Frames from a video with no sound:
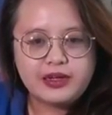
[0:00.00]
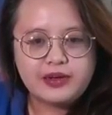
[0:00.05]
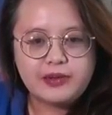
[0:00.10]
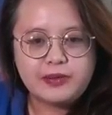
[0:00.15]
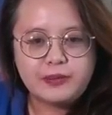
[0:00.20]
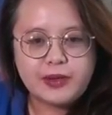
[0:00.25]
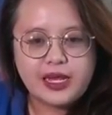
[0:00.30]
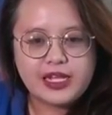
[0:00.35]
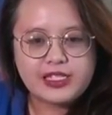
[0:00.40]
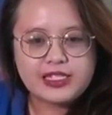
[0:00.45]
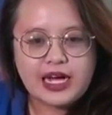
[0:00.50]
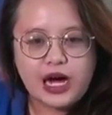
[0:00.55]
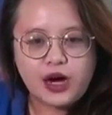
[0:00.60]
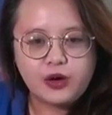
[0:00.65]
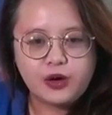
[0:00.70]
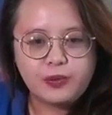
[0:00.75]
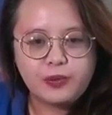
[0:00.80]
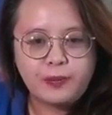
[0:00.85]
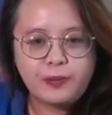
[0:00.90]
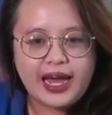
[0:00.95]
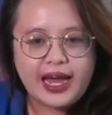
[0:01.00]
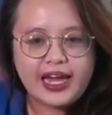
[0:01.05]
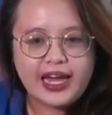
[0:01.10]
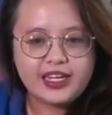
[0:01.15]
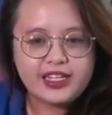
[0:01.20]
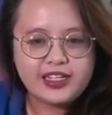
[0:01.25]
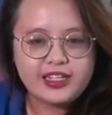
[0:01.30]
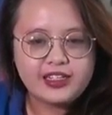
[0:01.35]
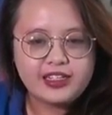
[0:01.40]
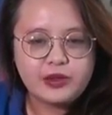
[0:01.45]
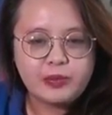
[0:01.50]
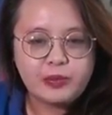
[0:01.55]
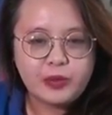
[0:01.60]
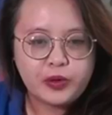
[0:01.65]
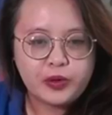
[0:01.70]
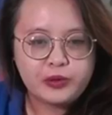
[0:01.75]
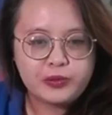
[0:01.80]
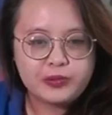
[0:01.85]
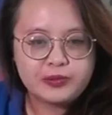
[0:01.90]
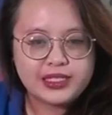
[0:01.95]
That's how pilot
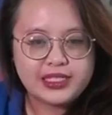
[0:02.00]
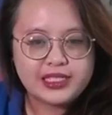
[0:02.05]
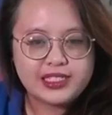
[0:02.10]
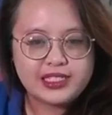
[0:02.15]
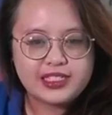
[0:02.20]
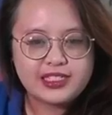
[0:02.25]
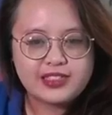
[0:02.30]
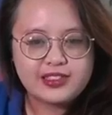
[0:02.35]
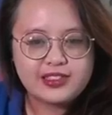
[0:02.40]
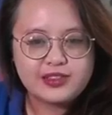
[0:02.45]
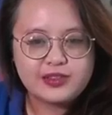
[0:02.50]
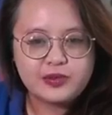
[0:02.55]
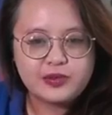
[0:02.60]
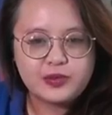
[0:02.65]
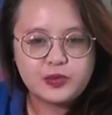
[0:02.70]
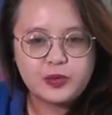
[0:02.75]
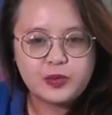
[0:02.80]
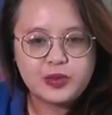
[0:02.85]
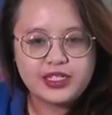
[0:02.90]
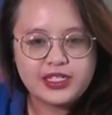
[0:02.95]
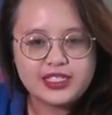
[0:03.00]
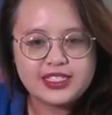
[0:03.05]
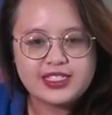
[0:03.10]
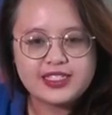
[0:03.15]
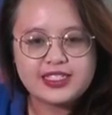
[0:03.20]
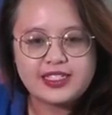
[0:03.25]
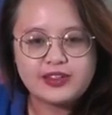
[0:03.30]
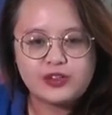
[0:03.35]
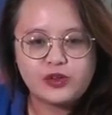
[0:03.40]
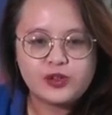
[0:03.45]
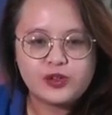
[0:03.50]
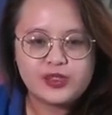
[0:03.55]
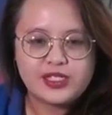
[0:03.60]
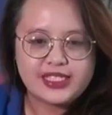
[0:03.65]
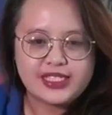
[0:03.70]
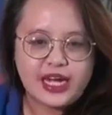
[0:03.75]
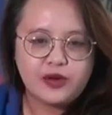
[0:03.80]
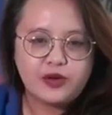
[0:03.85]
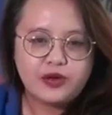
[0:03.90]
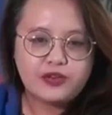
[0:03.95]
deployment works. You
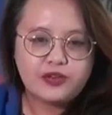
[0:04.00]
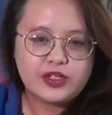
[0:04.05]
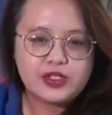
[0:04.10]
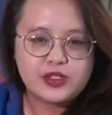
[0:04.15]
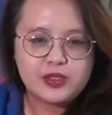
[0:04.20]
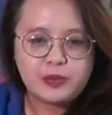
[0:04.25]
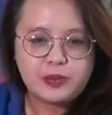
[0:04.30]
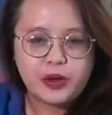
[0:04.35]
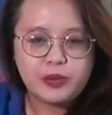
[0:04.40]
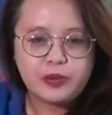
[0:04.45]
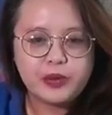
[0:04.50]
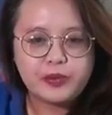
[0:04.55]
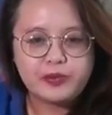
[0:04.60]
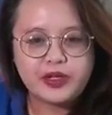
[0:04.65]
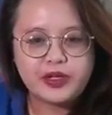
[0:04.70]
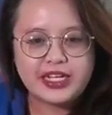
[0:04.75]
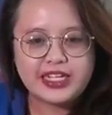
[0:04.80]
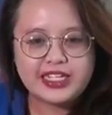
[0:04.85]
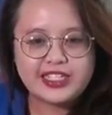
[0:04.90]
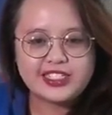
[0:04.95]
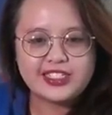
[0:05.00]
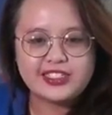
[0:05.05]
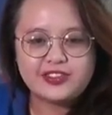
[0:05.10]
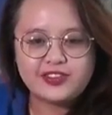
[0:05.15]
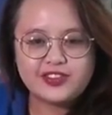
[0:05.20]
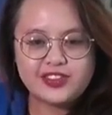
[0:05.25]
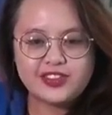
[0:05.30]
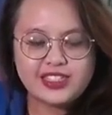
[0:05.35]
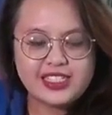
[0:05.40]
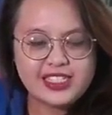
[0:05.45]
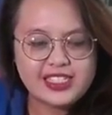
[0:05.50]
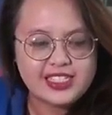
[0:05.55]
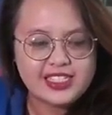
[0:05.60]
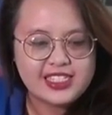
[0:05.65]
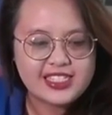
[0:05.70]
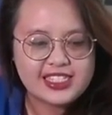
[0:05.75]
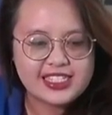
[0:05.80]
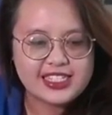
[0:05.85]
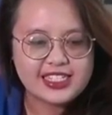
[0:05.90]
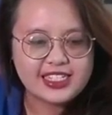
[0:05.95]
start with a small population first,
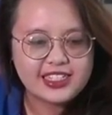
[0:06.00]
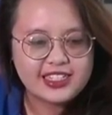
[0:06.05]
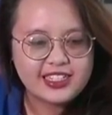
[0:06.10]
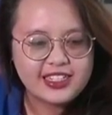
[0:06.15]
isn't it?